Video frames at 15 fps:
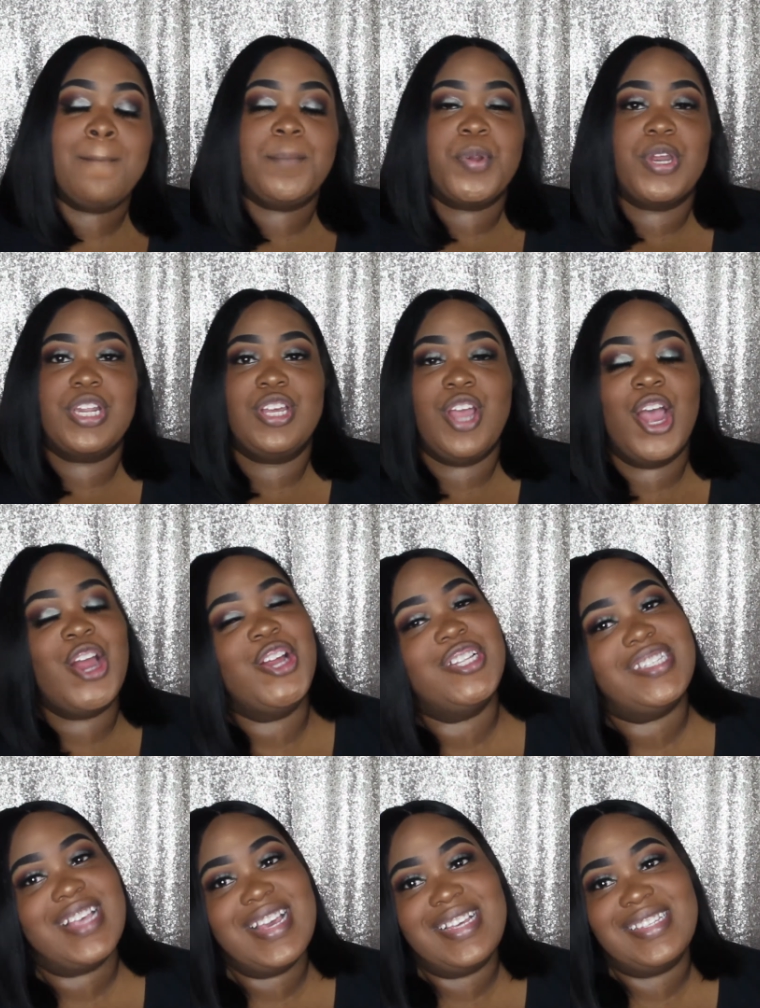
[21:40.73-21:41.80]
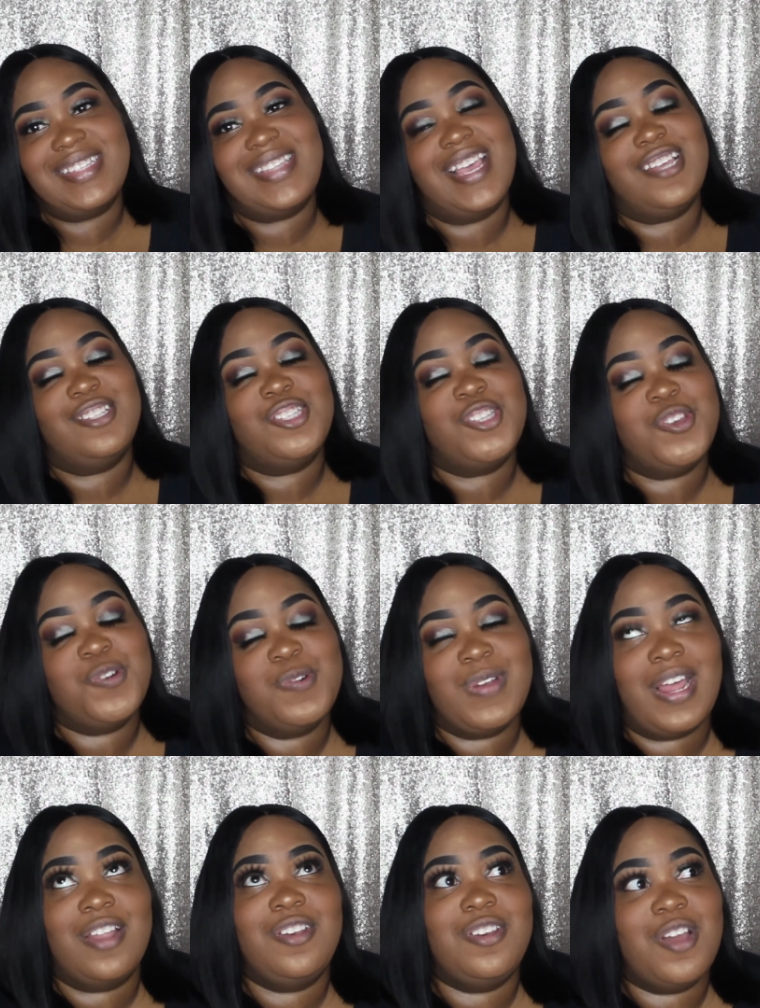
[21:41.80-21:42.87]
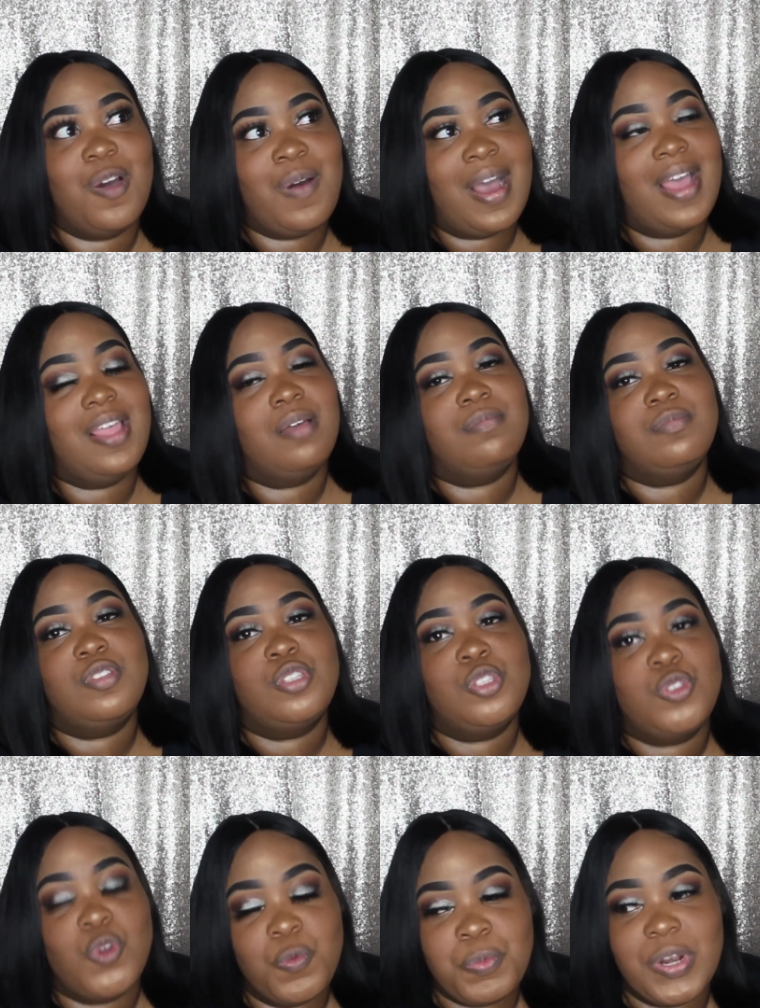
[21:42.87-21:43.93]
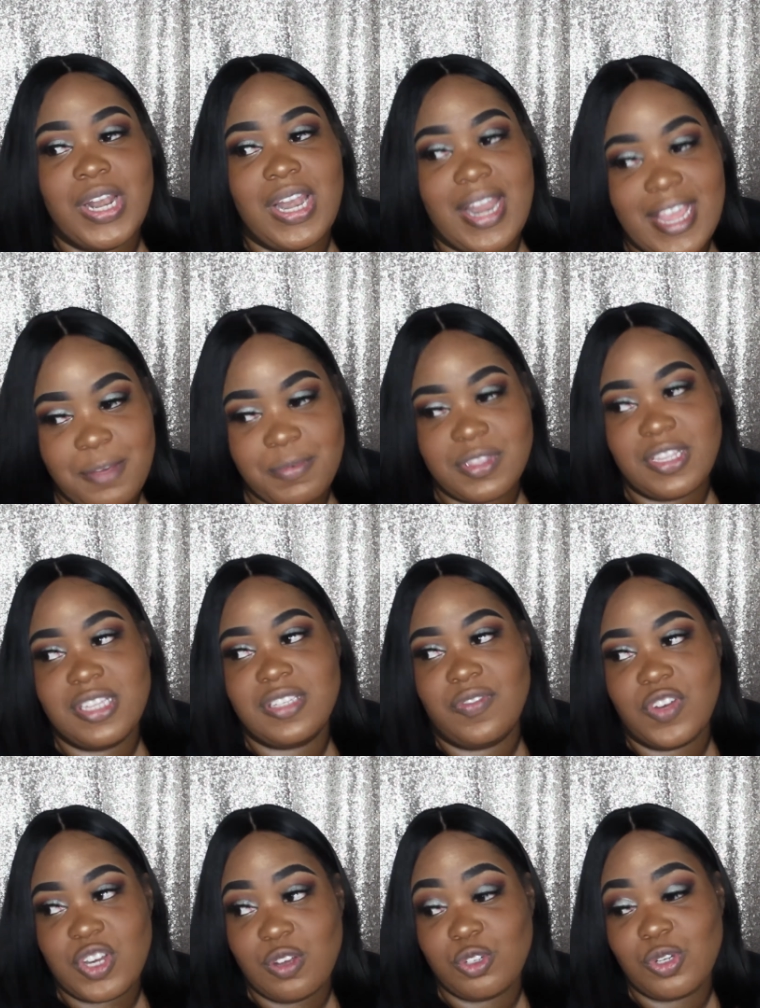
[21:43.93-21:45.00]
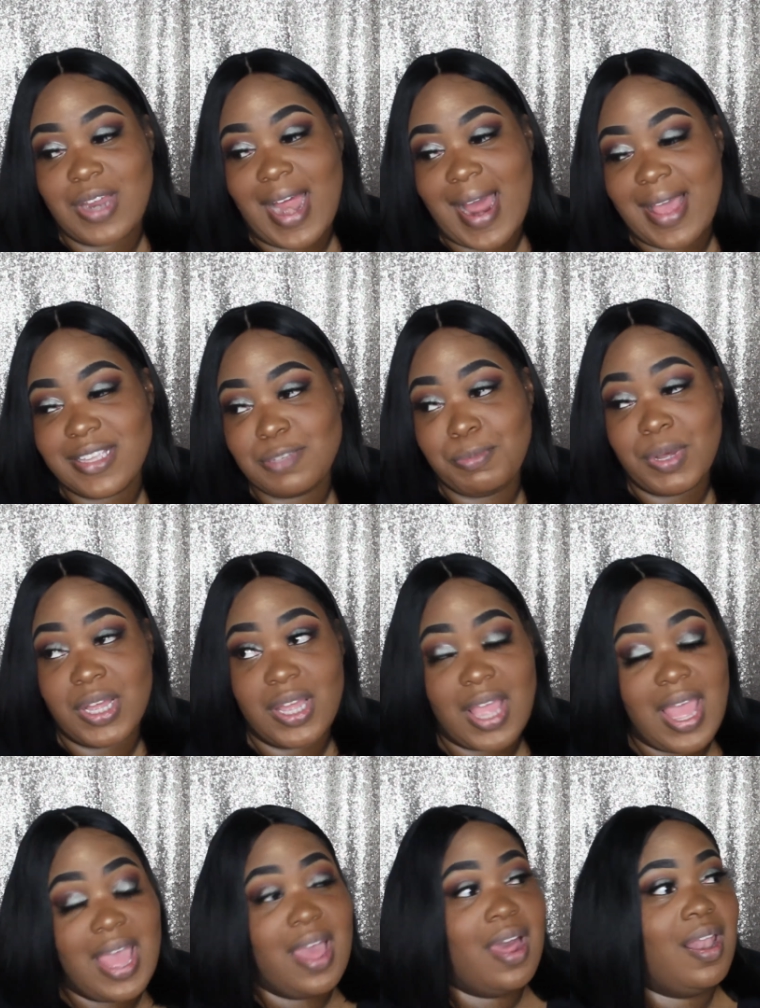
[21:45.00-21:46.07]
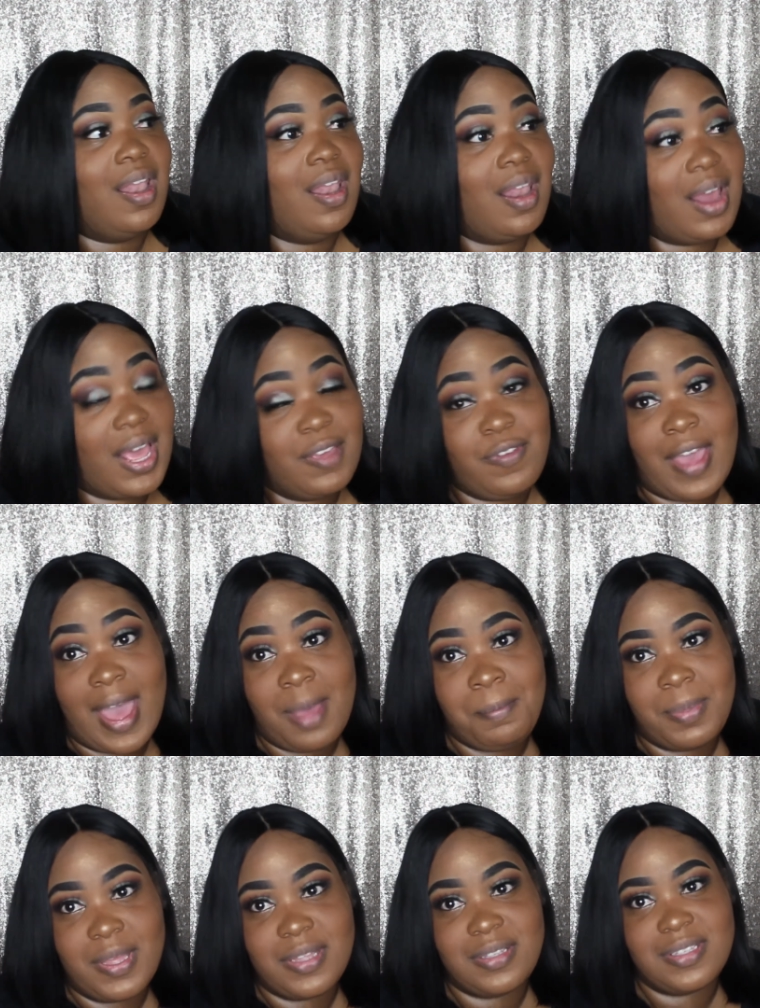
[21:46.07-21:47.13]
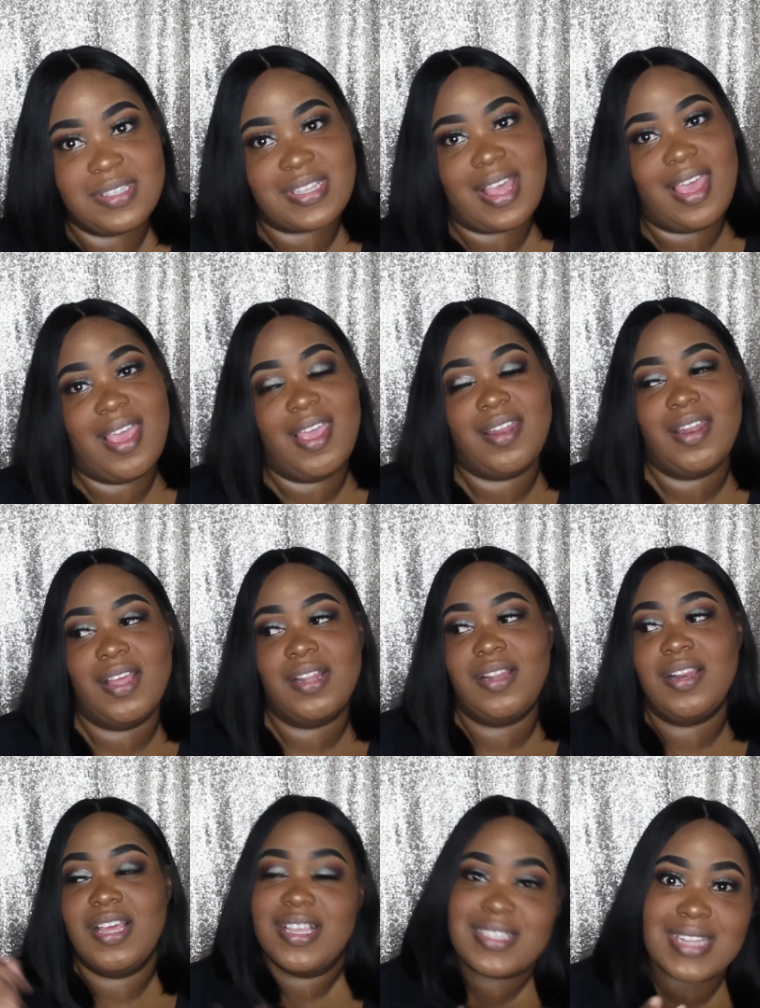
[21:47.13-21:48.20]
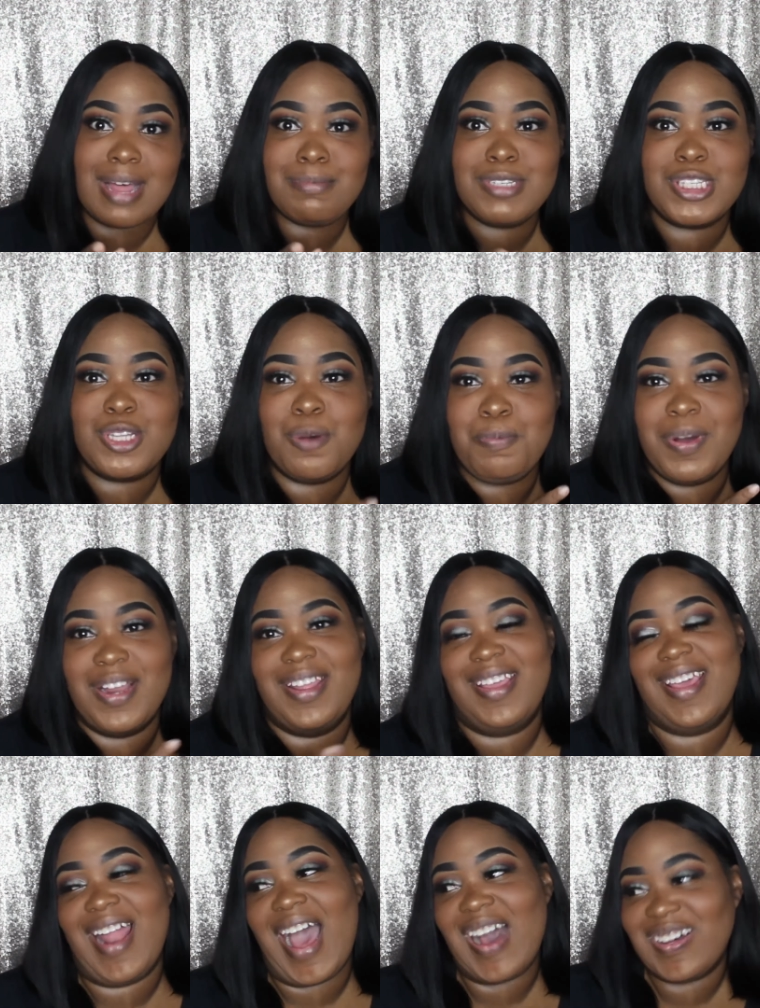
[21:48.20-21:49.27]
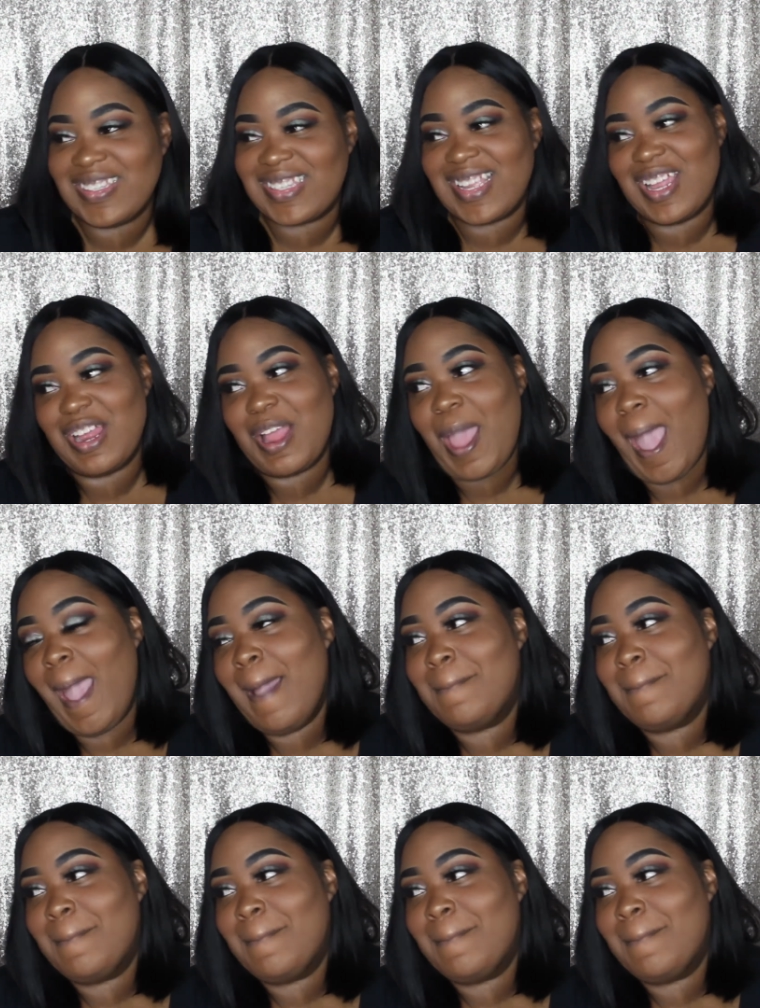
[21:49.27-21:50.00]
Pretty hurts. Stay tuned. I know I am super late with these videos you guys but life happens and at least I'm still putting it out there